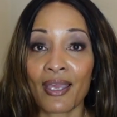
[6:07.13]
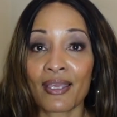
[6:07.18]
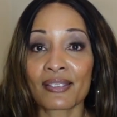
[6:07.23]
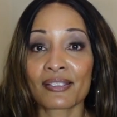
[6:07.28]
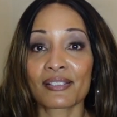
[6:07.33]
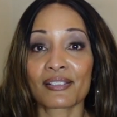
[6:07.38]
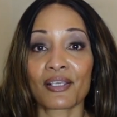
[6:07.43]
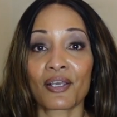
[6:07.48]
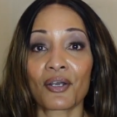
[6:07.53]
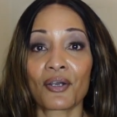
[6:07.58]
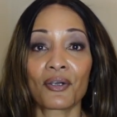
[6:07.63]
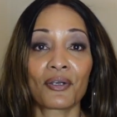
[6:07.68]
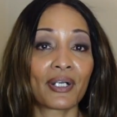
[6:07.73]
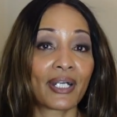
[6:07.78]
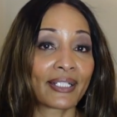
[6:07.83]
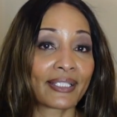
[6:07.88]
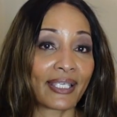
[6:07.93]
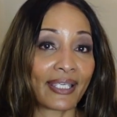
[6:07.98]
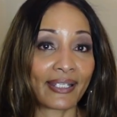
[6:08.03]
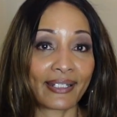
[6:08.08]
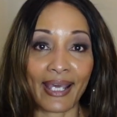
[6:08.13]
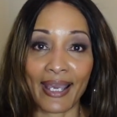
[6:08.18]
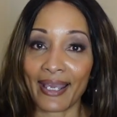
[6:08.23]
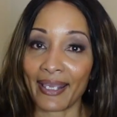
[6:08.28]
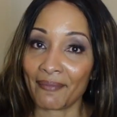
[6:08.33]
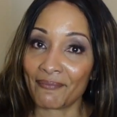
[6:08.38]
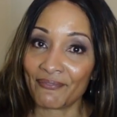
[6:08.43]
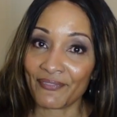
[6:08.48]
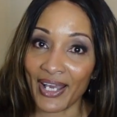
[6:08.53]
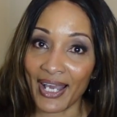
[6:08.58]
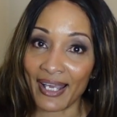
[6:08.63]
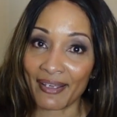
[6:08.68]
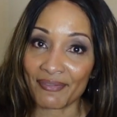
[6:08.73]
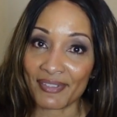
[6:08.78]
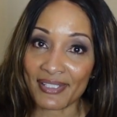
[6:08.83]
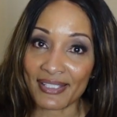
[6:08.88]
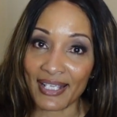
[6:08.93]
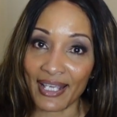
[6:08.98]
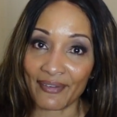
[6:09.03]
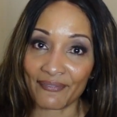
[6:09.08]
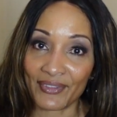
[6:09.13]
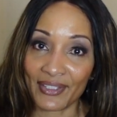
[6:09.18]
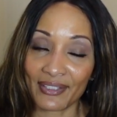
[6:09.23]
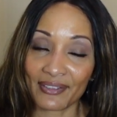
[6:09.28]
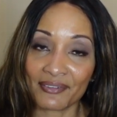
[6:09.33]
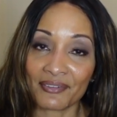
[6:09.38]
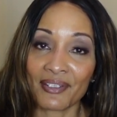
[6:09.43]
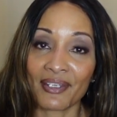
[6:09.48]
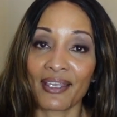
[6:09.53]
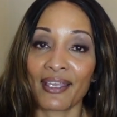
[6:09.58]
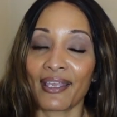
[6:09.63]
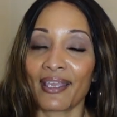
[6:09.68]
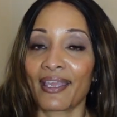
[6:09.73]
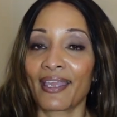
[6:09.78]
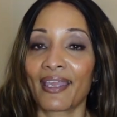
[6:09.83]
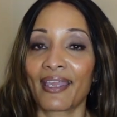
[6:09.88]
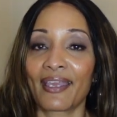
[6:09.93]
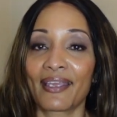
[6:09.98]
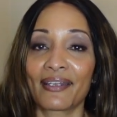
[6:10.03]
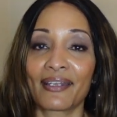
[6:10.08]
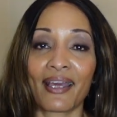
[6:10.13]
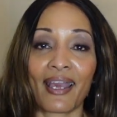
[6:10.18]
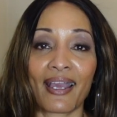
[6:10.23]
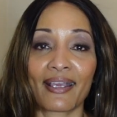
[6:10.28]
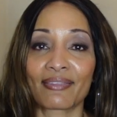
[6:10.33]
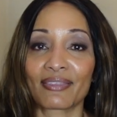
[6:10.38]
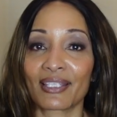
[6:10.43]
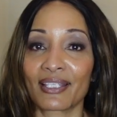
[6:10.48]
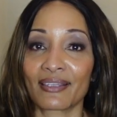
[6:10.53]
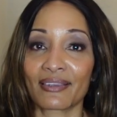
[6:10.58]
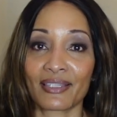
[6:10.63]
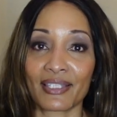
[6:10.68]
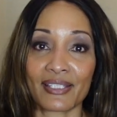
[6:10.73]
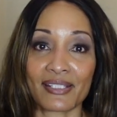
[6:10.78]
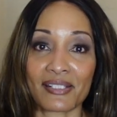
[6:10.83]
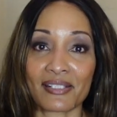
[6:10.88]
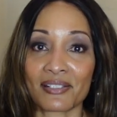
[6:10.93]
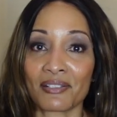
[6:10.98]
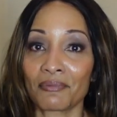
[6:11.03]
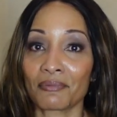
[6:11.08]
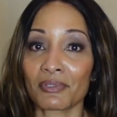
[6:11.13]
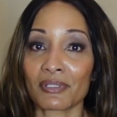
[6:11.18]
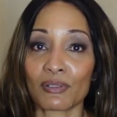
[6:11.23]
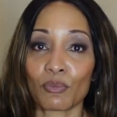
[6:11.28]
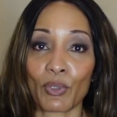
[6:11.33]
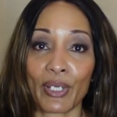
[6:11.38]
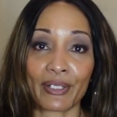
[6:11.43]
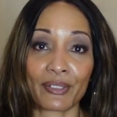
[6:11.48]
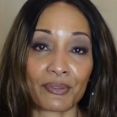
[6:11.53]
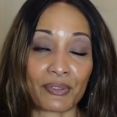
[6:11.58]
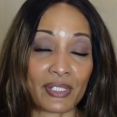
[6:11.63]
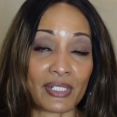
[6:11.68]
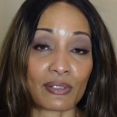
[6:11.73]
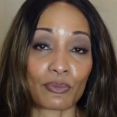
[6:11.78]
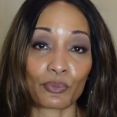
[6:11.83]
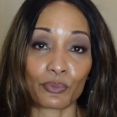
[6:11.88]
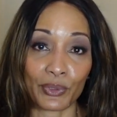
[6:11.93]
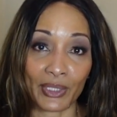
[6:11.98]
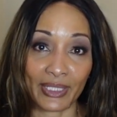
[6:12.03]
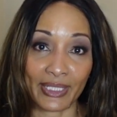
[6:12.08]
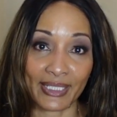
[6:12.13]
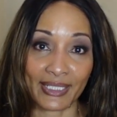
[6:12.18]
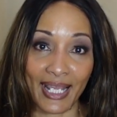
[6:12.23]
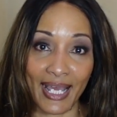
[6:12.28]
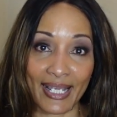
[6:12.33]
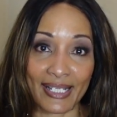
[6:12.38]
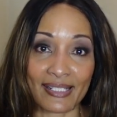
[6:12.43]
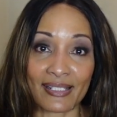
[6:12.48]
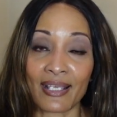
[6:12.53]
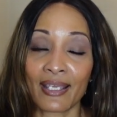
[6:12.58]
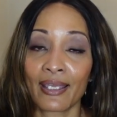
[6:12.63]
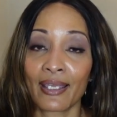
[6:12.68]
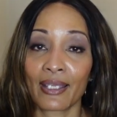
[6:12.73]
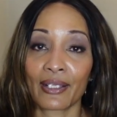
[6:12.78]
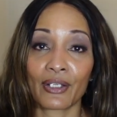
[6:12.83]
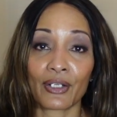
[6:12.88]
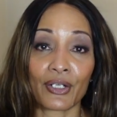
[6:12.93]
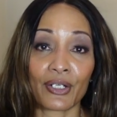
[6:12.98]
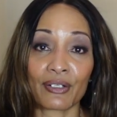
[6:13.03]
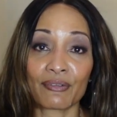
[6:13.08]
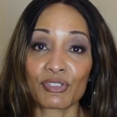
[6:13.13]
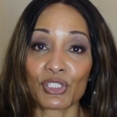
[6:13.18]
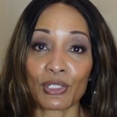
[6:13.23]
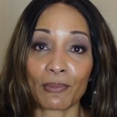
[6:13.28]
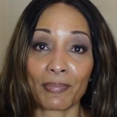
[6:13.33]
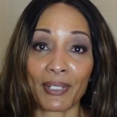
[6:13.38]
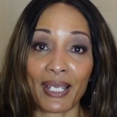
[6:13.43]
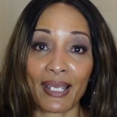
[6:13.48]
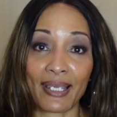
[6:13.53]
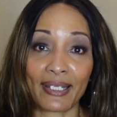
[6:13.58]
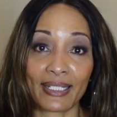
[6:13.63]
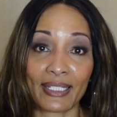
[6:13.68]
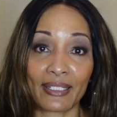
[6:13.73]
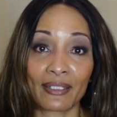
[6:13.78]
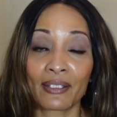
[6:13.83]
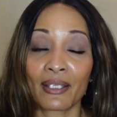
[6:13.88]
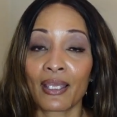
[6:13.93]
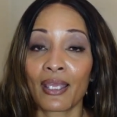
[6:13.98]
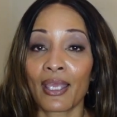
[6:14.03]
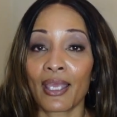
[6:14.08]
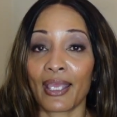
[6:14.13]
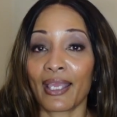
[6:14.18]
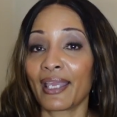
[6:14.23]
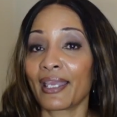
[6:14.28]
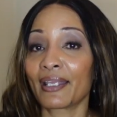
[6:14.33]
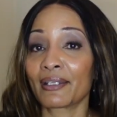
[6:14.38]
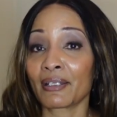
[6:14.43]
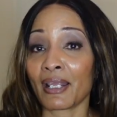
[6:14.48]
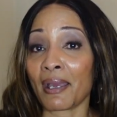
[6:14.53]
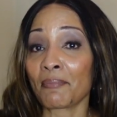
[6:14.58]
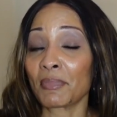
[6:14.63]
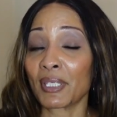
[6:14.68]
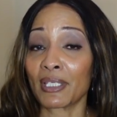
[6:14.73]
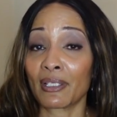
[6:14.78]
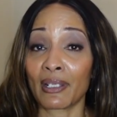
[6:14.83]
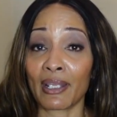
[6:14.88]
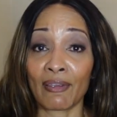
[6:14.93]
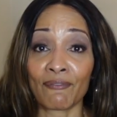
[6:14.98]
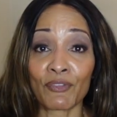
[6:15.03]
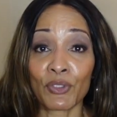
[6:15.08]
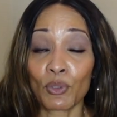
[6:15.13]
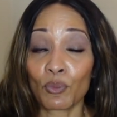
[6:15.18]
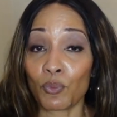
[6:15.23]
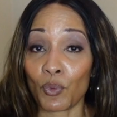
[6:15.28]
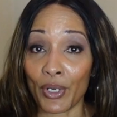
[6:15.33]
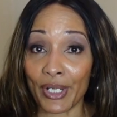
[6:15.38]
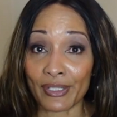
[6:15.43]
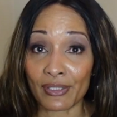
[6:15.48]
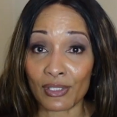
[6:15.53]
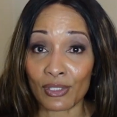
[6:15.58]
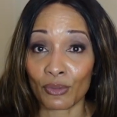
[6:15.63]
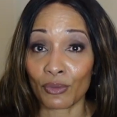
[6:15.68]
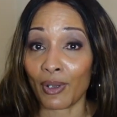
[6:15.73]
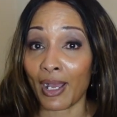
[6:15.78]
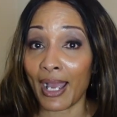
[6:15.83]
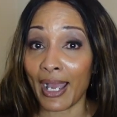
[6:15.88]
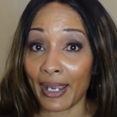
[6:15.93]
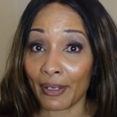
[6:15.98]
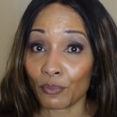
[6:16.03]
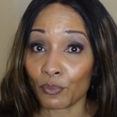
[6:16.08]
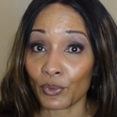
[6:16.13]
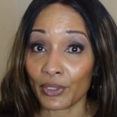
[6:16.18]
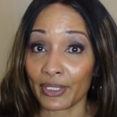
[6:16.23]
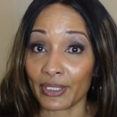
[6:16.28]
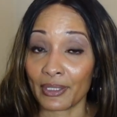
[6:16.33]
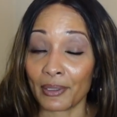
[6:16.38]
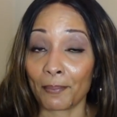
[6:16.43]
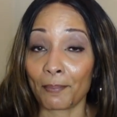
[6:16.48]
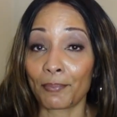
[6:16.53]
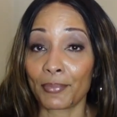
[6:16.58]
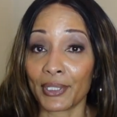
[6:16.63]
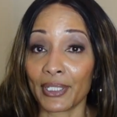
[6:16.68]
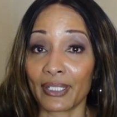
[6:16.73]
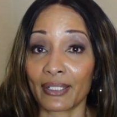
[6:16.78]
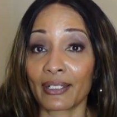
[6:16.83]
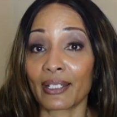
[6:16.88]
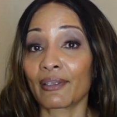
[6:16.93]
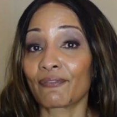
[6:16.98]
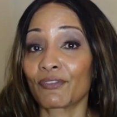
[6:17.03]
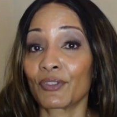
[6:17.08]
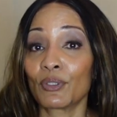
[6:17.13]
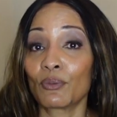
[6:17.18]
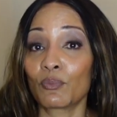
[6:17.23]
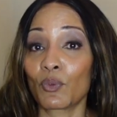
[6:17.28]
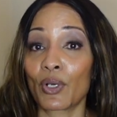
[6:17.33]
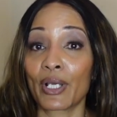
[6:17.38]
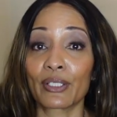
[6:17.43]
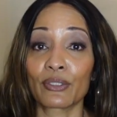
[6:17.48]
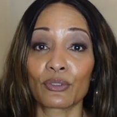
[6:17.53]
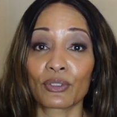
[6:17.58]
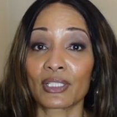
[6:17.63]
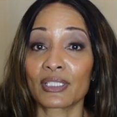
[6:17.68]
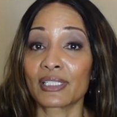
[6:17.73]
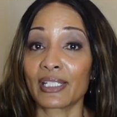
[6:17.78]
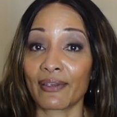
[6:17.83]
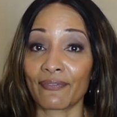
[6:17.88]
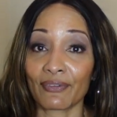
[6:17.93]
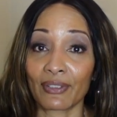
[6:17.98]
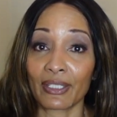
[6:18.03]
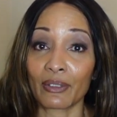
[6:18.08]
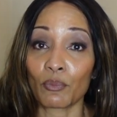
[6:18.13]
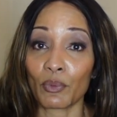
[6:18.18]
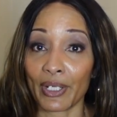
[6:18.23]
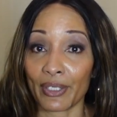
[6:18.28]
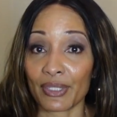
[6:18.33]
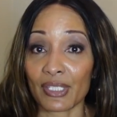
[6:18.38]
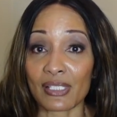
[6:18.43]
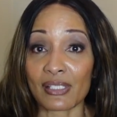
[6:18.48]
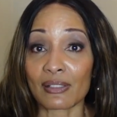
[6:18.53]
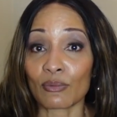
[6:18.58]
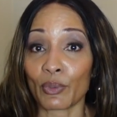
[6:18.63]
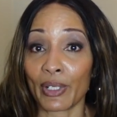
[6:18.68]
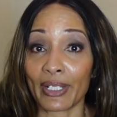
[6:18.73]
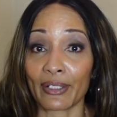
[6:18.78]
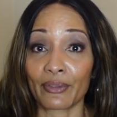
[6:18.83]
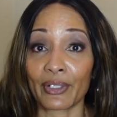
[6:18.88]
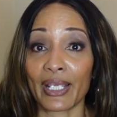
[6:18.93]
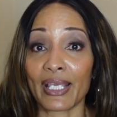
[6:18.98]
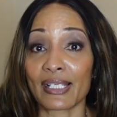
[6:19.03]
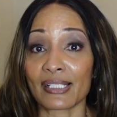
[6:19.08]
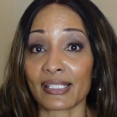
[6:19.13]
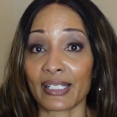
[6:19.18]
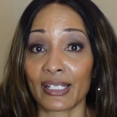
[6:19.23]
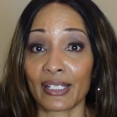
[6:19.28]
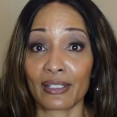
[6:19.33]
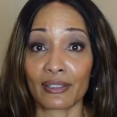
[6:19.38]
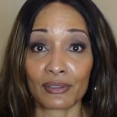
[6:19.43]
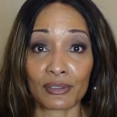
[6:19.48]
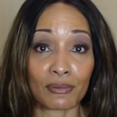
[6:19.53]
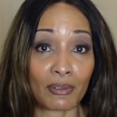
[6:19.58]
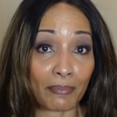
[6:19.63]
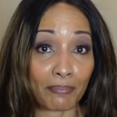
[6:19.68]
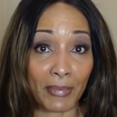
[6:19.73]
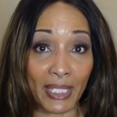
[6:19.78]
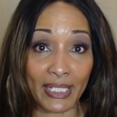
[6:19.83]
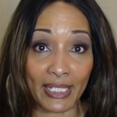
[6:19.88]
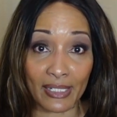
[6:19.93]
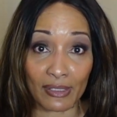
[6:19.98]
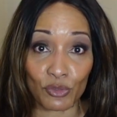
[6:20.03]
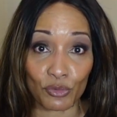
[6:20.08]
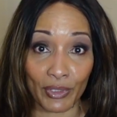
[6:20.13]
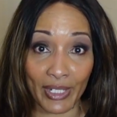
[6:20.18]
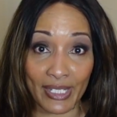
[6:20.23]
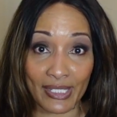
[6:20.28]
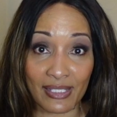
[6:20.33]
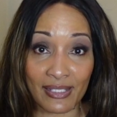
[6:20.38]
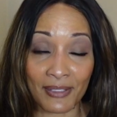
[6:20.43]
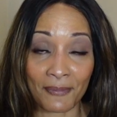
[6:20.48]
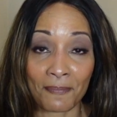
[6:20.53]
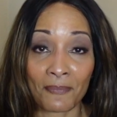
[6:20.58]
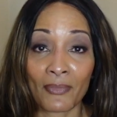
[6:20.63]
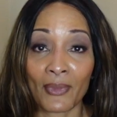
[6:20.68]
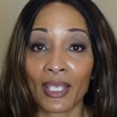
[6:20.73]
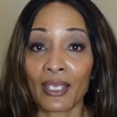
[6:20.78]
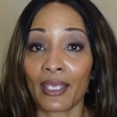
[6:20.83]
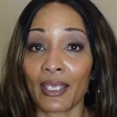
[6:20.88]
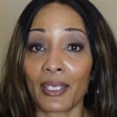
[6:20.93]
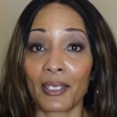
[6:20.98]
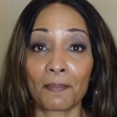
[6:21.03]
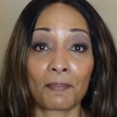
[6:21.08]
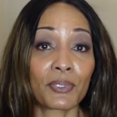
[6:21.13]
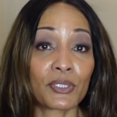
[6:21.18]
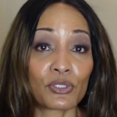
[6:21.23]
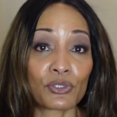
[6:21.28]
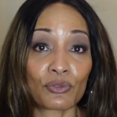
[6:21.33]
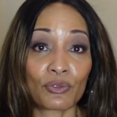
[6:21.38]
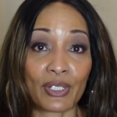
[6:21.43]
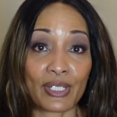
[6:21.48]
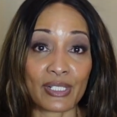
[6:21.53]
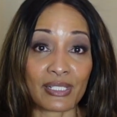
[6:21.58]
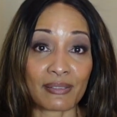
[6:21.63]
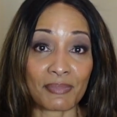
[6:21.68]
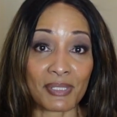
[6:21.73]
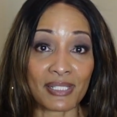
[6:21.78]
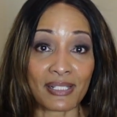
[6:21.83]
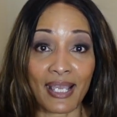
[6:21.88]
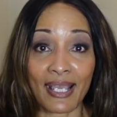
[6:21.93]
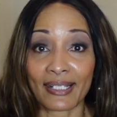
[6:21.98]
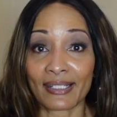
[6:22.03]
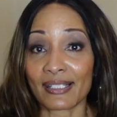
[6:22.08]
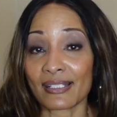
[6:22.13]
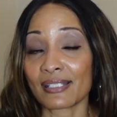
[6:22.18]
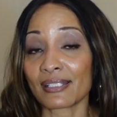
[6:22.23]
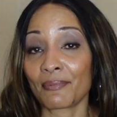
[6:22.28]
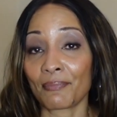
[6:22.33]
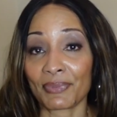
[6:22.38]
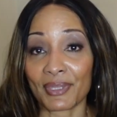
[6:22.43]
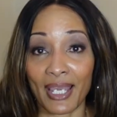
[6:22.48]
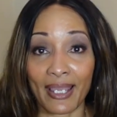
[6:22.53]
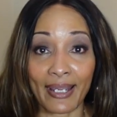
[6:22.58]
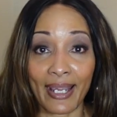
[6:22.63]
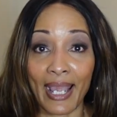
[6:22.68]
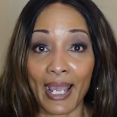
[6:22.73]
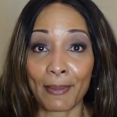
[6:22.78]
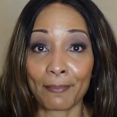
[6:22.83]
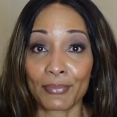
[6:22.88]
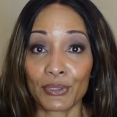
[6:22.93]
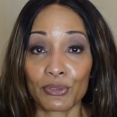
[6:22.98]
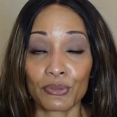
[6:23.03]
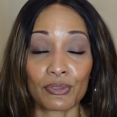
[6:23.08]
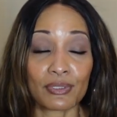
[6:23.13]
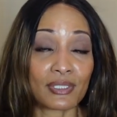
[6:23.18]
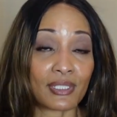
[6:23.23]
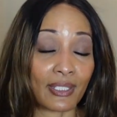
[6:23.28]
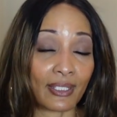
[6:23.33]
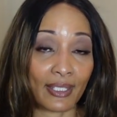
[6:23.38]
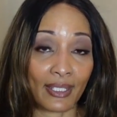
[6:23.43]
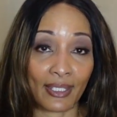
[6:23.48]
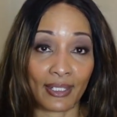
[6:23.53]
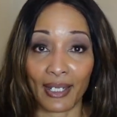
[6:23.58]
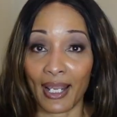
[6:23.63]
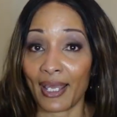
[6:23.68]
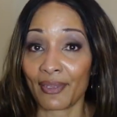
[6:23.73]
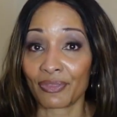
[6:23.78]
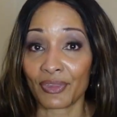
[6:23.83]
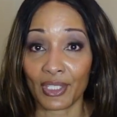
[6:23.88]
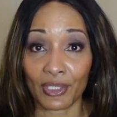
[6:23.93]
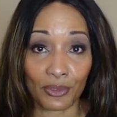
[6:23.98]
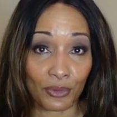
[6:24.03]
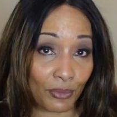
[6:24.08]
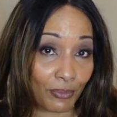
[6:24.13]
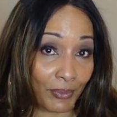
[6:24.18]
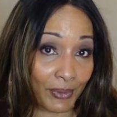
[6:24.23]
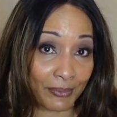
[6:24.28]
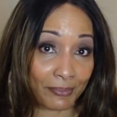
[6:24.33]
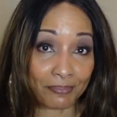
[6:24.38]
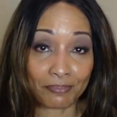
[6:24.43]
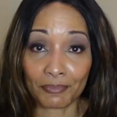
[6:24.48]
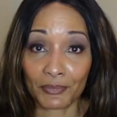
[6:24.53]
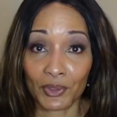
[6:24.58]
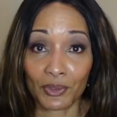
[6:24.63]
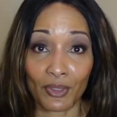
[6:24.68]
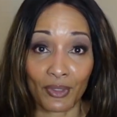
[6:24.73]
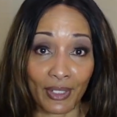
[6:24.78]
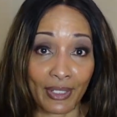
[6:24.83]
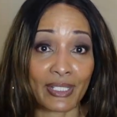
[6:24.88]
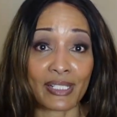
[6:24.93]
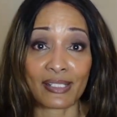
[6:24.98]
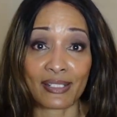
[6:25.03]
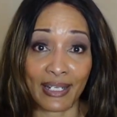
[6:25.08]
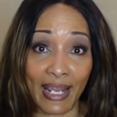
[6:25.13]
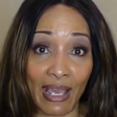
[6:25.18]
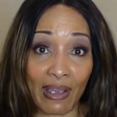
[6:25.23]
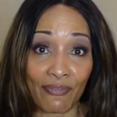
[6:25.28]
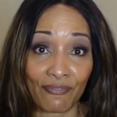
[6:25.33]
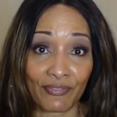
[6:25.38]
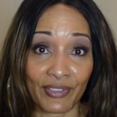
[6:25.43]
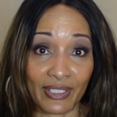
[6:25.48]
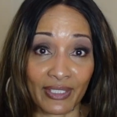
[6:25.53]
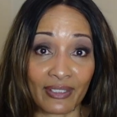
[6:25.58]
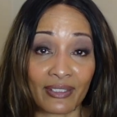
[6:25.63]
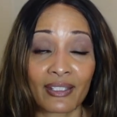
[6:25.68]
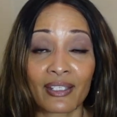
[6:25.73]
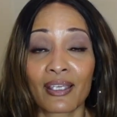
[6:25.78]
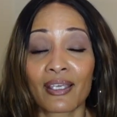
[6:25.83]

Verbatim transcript: So again, I am 5'7", and I think this sweater is really nice. Curves your body. And I mean, if you want to, I wouldn't, but if you want, you could definitely wear this sweater as a mini dress and put you on some stockings, some thigh-high boots, and I think you would, you know, it's an outfit.